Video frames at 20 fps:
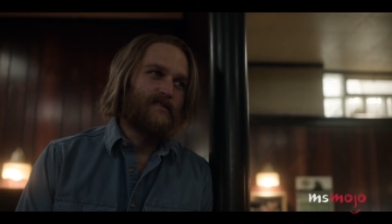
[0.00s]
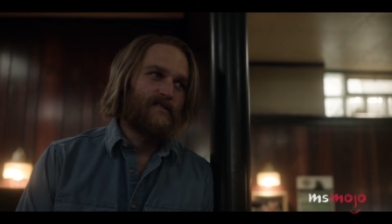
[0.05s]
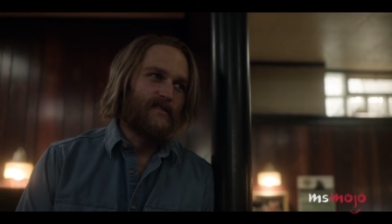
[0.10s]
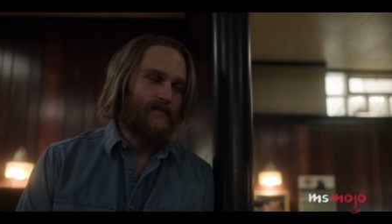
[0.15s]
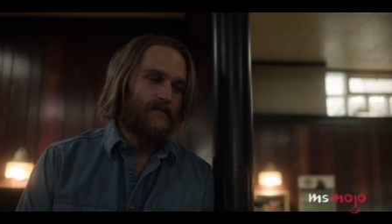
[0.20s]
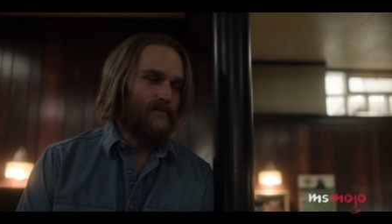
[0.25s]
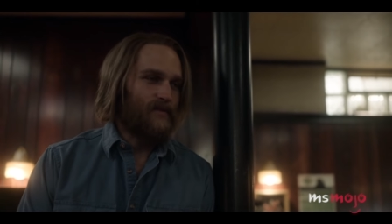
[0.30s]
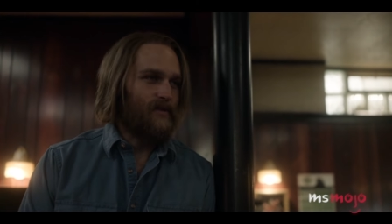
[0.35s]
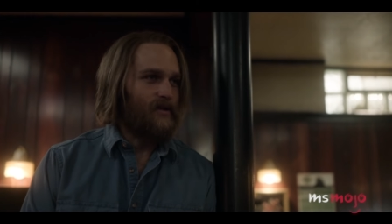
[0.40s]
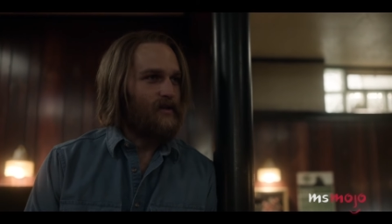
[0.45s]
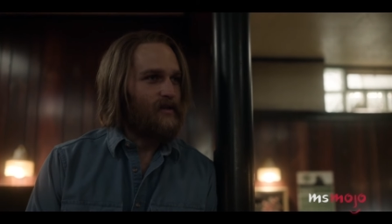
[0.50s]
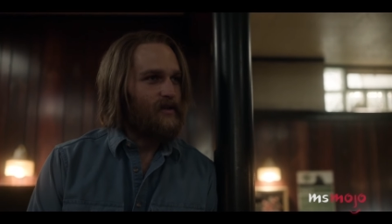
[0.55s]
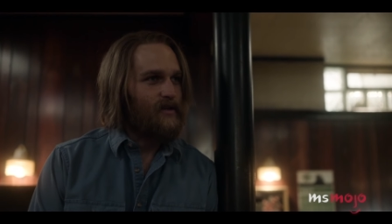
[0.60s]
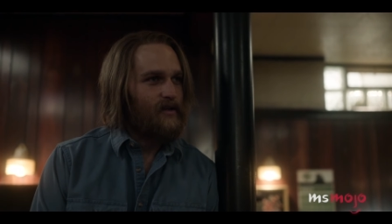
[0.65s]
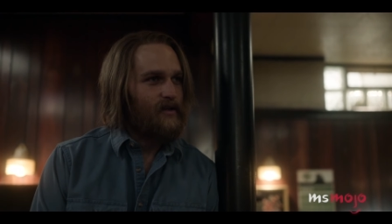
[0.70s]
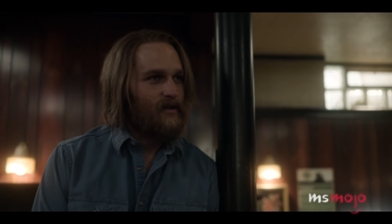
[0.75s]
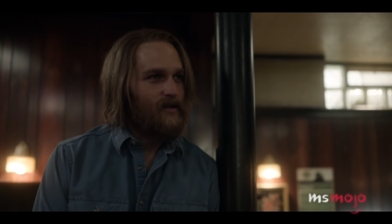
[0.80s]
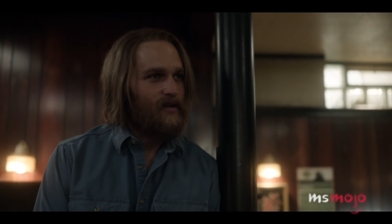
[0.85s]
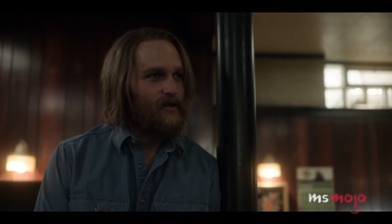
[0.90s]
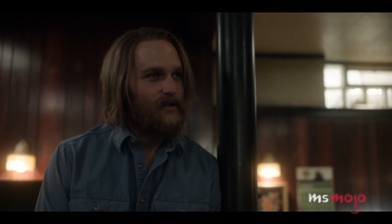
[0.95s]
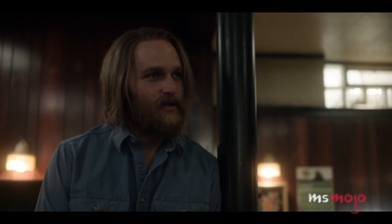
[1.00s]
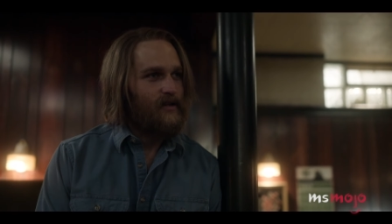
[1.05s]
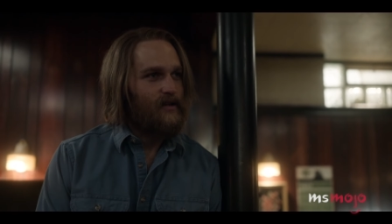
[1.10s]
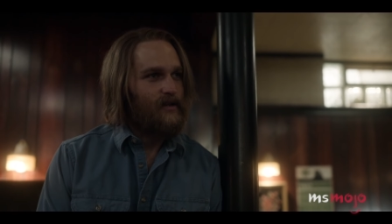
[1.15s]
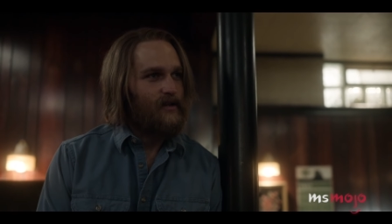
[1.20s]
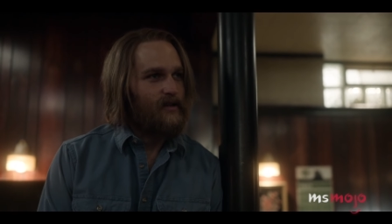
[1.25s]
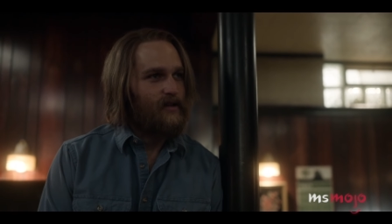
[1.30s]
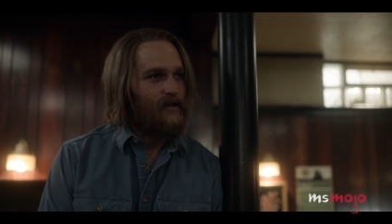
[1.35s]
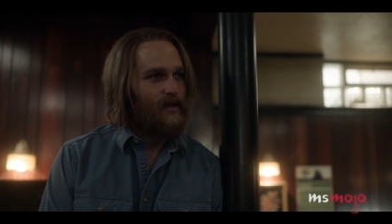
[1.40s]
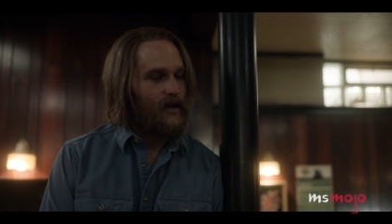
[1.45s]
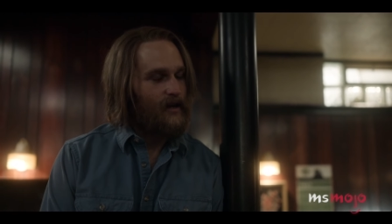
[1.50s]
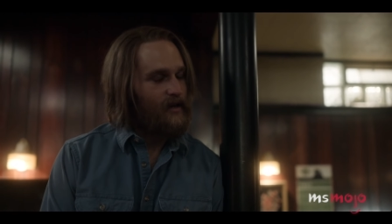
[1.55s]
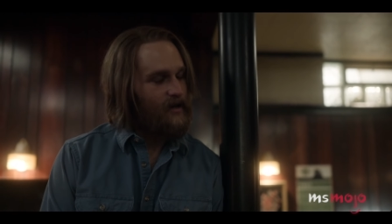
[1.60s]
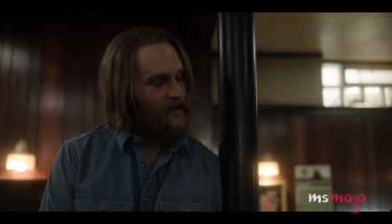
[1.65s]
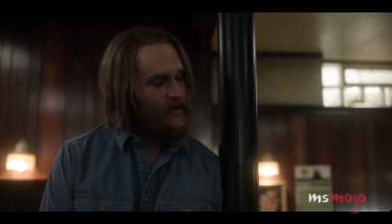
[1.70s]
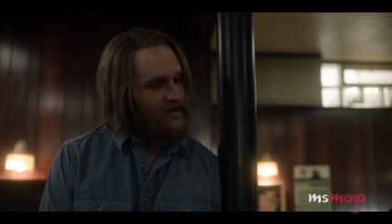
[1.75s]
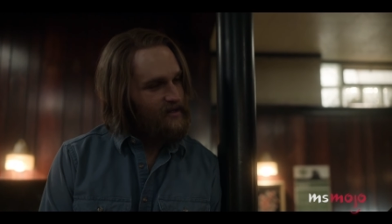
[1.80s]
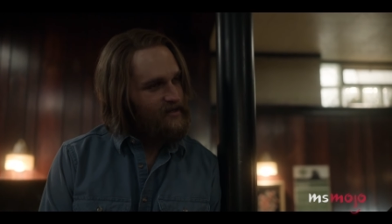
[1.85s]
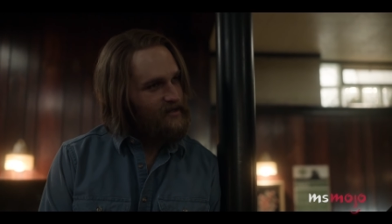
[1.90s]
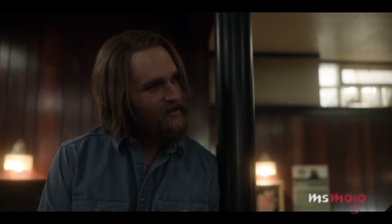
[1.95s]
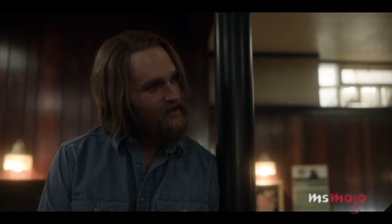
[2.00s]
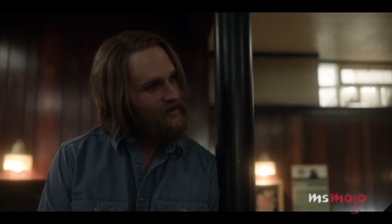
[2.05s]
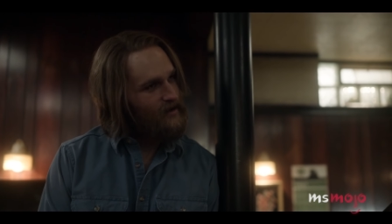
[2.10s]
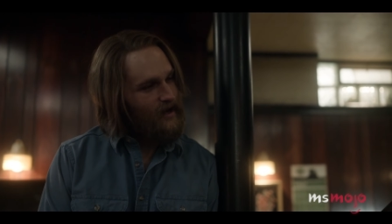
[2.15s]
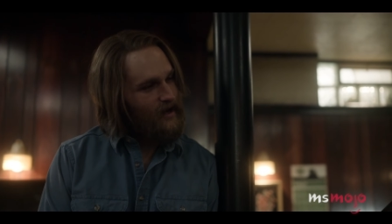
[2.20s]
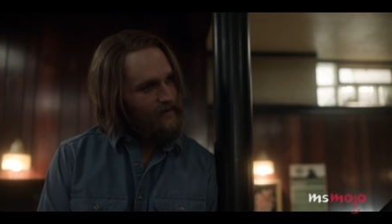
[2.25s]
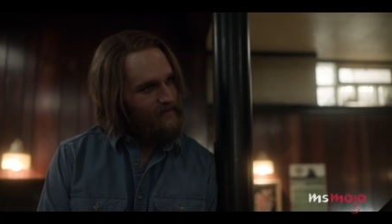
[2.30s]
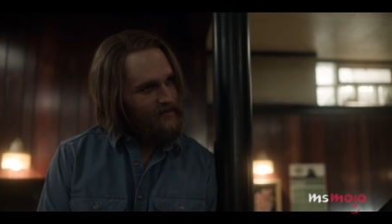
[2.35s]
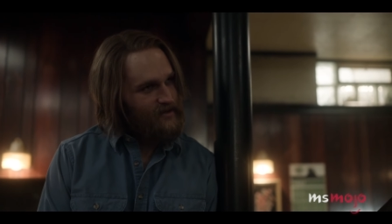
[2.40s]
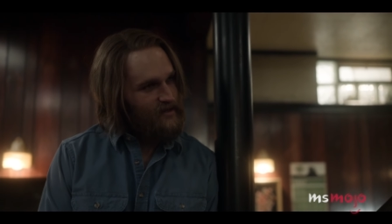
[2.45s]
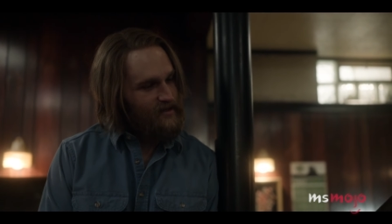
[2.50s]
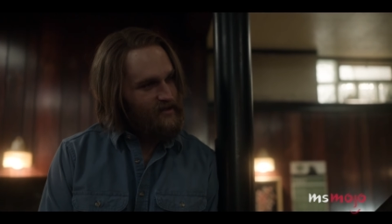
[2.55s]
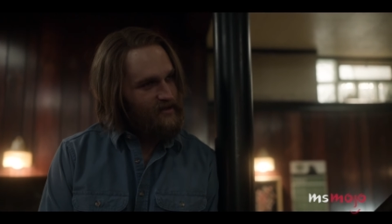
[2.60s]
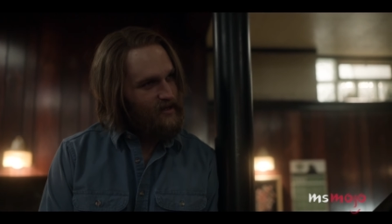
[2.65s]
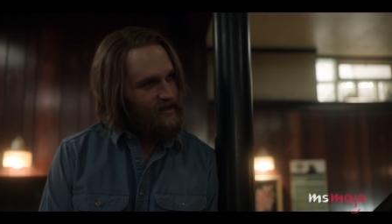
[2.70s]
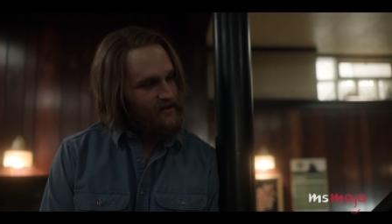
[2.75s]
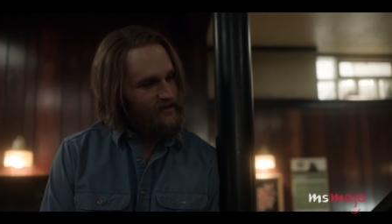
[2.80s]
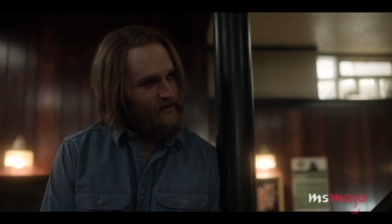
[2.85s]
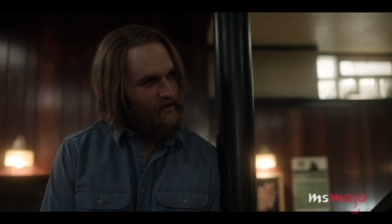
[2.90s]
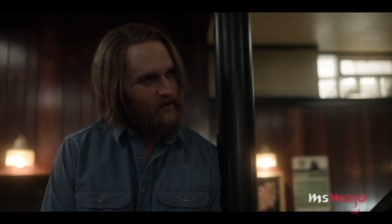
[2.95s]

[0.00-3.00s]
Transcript: modern-day LDS Church had strayed too far away from the